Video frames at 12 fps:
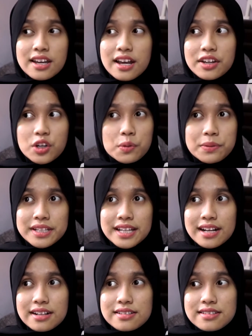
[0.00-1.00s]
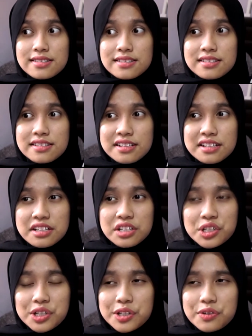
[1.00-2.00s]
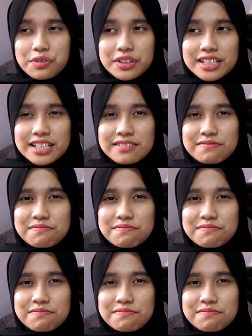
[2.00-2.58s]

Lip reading: and nobody else could really